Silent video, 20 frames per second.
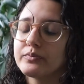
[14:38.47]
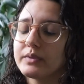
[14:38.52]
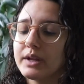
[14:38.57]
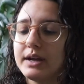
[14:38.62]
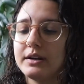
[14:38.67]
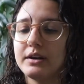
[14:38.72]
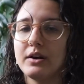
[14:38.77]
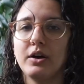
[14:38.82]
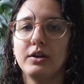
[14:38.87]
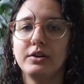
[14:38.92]

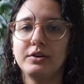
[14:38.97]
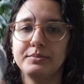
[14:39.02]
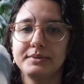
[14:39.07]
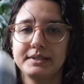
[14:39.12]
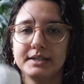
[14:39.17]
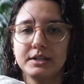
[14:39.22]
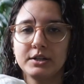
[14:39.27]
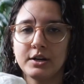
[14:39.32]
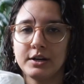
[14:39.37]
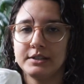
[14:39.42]
and
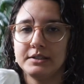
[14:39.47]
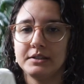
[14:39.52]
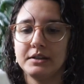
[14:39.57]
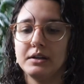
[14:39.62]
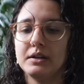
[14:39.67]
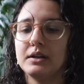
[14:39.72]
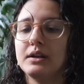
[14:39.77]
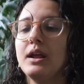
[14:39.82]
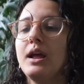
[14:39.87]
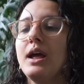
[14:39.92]
100%
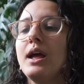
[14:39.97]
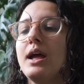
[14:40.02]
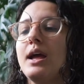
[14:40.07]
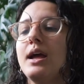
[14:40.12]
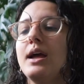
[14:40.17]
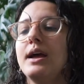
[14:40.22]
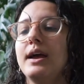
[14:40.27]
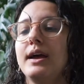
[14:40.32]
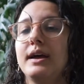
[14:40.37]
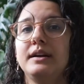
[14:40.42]
cotton
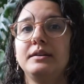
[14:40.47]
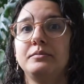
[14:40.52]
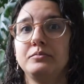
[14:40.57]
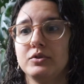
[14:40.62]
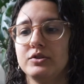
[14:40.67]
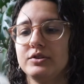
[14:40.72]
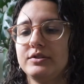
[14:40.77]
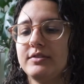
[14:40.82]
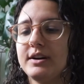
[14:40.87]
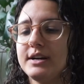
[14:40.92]
and
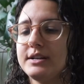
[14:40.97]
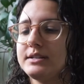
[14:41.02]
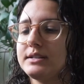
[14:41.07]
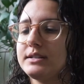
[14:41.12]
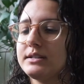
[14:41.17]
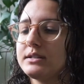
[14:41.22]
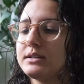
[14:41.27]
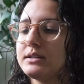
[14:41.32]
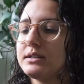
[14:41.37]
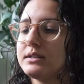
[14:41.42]

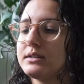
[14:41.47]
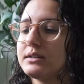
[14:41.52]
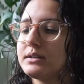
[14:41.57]
mercerized